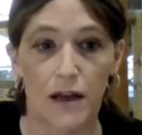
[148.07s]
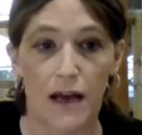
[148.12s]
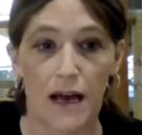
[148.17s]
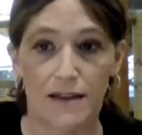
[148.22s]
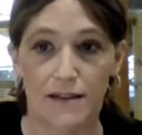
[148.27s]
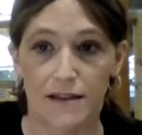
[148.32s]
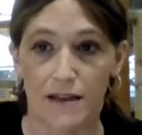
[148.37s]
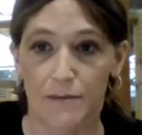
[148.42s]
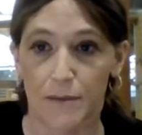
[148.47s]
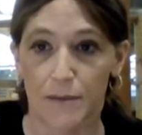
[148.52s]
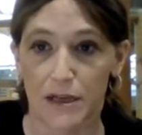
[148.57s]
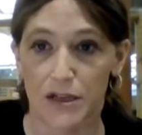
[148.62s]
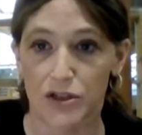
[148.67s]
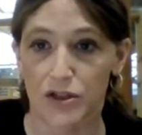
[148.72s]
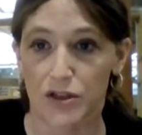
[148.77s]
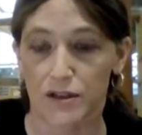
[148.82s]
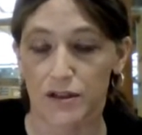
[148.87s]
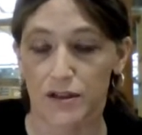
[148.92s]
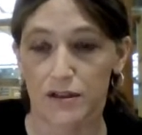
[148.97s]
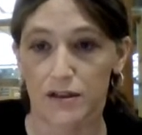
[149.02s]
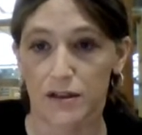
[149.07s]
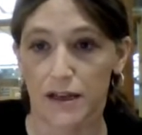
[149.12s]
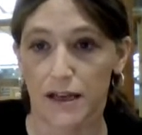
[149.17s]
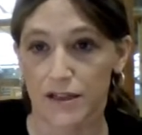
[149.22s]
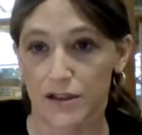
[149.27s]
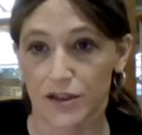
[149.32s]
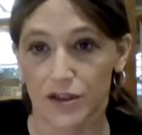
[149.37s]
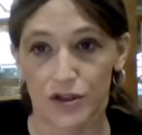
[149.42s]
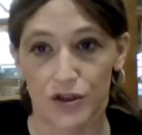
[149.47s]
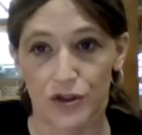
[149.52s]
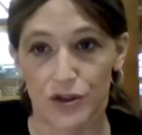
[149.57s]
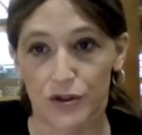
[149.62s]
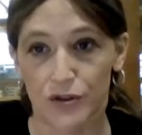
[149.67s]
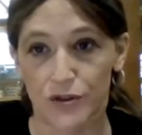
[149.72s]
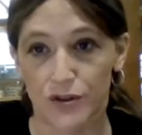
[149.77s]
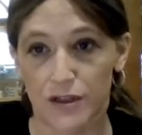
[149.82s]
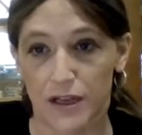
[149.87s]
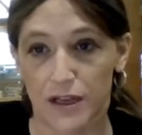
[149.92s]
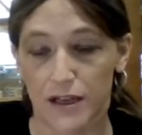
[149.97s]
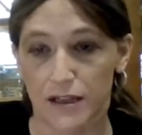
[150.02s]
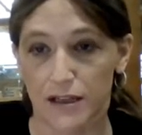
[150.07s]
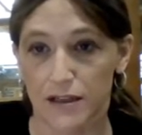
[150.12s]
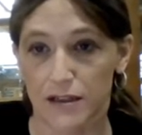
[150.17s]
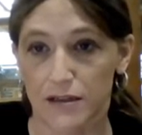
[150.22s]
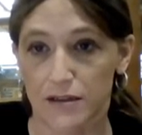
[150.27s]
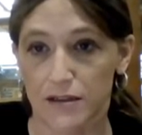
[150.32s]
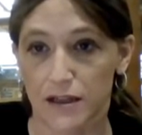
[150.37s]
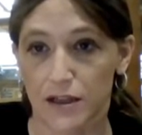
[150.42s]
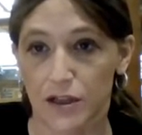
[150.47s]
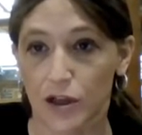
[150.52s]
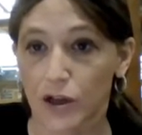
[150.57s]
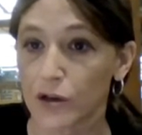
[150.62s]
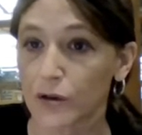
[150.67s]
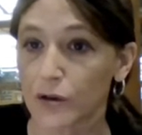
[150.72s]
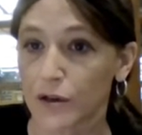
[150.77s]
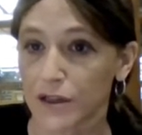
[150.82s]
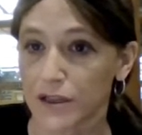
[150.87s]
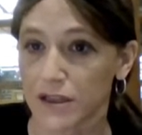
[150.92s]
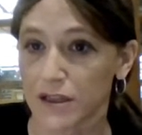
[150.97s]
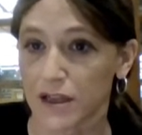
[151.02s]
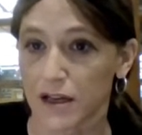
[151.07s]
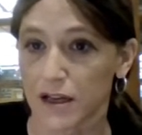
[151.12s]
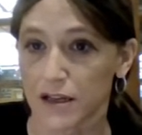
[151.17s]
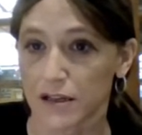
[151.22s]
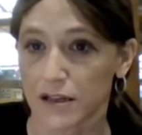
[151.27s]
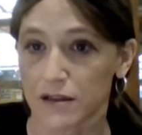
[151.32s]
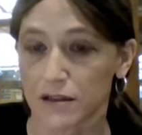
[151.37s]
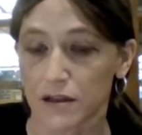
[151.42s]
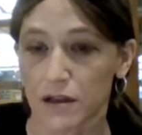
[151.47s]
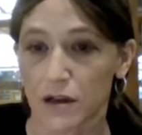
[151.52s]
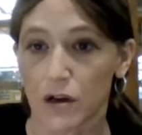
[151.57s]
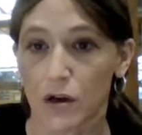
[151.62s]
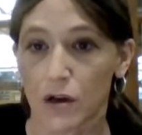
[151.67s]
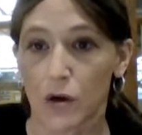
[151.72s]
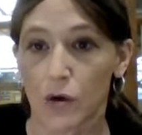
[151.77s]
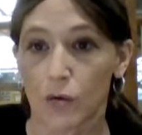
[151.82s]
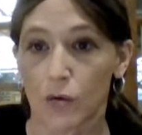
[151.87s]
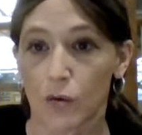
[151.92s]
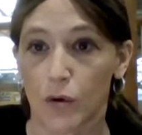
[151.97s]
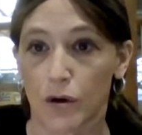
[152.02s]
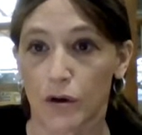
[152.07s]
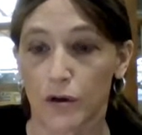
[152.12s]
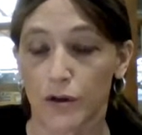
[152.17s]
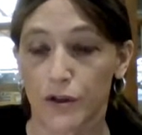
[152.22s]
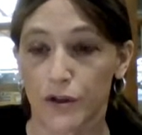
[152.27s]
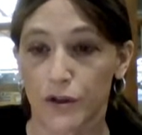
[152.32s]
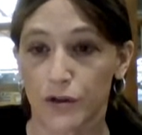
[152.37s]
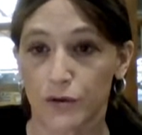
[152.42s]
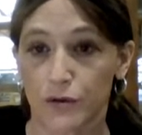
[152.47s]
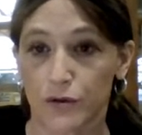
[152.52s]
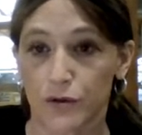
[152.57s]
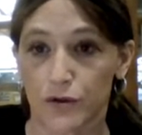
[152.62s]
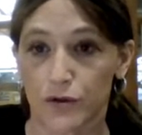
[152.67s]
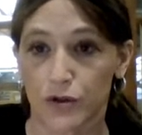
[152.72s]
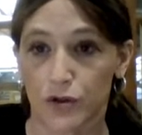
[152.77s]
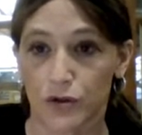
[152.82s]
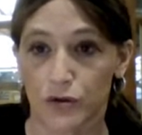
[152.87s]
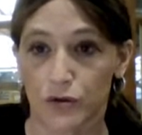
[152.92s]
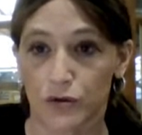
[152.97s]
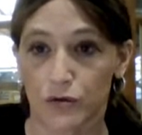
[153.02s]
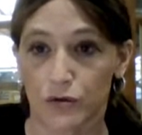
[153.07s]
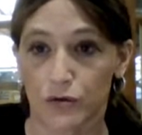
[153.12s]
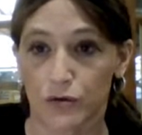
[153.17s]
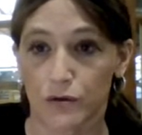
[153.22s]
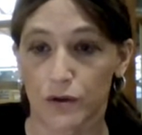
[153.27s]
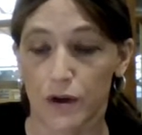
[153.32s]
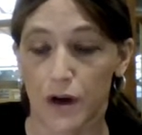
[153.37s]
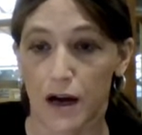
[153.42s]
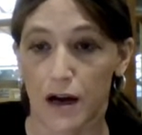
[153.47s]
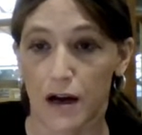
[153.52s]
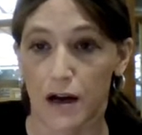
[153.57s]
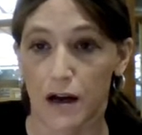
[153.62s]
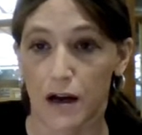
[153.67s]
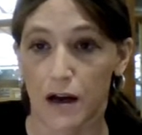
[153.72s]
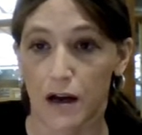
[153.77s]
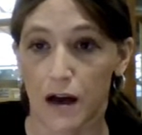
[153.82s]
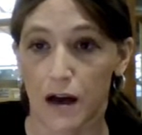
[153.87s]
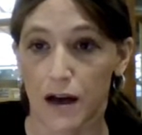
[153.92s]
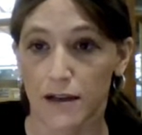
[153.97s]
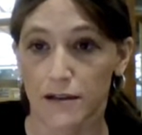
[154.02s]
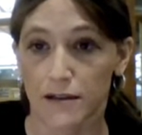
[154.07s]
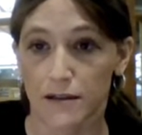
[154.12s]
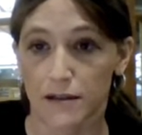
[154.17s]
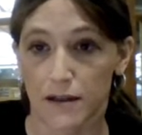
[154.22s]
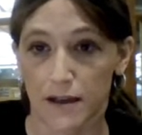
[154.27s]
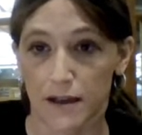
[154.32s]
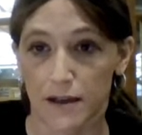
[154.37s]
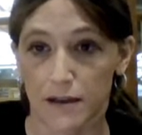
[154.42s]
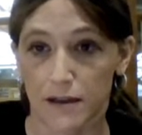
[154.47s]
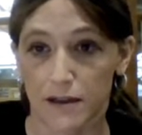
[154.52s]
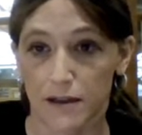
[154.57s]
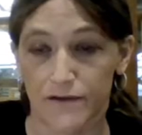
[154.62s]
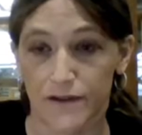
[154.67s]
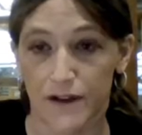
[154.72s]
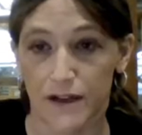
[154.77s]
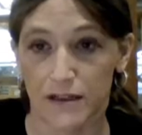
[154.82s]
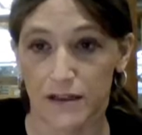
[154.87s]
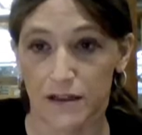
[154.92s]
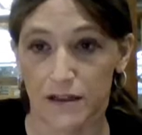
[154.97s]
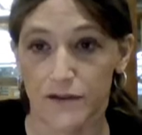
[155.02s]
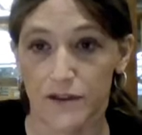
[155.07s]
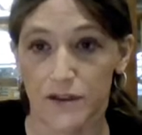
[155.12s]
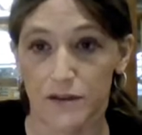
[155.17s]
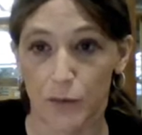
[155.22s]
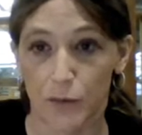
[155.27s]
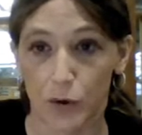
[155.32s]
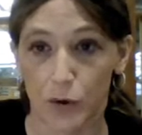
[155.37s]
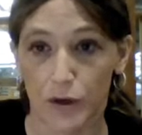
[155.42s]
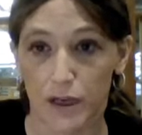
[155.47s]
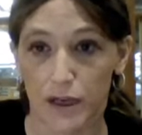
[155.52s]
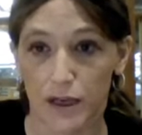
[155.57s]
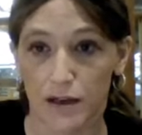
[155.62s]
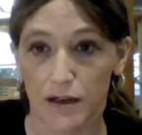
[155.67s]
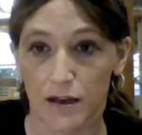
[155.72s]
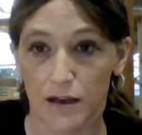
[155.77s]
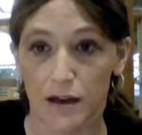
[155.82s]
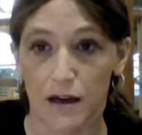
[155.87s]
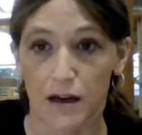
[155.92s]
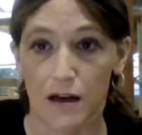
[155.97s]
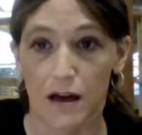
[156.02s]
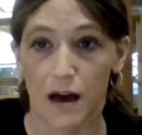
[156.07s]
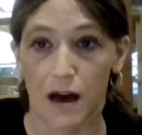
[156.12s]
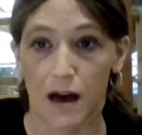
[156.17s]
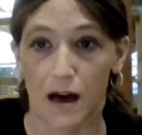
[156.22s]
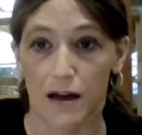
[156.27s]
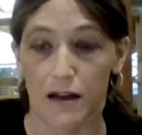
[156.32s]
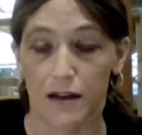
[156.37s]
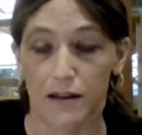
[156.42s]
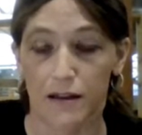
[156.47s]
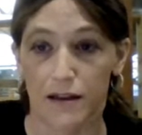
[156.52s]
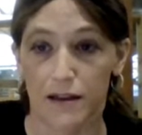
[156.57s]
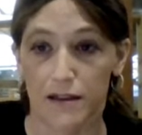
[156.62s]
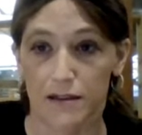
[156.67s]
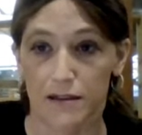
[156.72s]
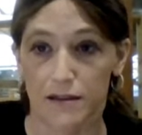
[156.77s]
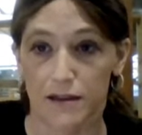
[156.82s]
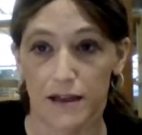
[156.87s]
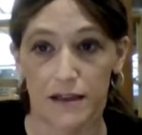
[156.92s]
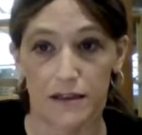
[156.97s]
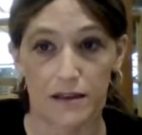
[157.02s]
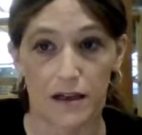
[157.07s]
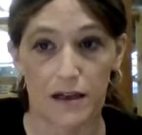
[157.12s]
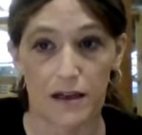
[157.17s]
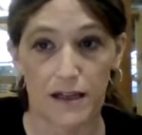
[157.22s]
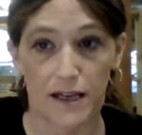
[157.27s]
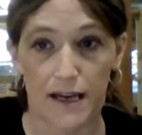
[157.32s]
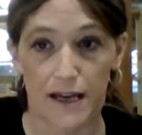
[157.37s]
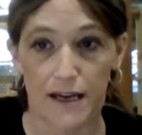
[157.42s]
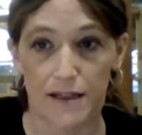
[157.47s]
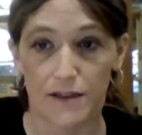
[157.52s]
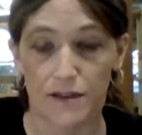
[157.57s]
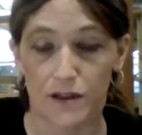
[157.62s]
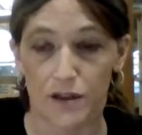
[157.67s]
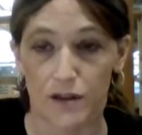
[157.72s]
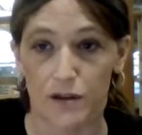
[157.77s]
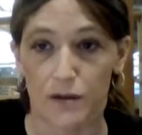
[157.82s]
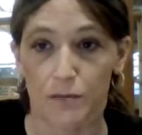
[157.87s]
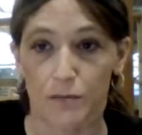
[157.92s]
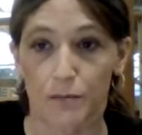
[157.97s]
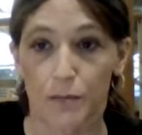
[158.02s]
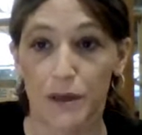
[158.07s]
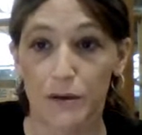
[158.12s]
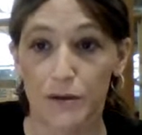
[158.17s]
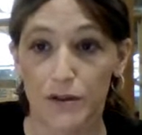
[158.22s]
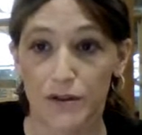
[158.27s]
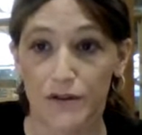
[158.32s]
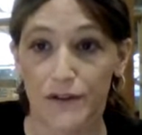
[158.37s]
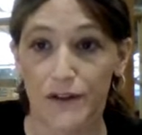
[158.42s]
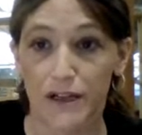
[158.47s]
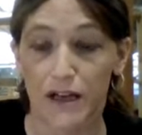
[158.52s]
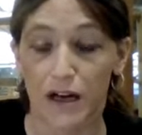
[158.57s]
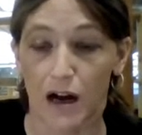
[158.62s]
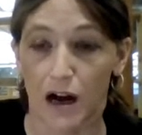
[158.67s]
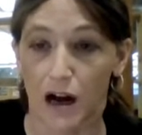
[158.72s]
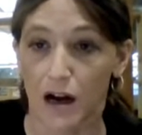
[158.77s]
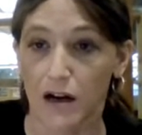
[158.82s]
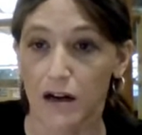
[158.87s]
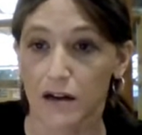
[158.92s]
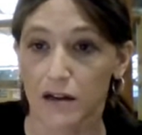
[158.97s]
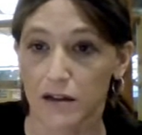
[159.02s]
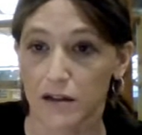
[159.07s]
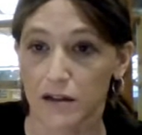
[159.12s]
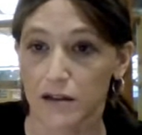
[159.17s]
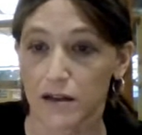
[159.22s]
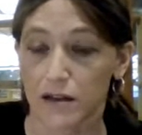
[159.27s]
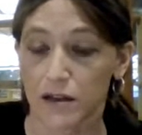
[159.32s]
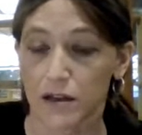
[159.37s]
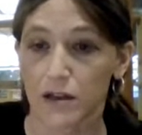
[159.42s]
As I mentioned, case control studies and cohort studies were used to isolate the effect of smoking on things like lung cancer, but it was very hard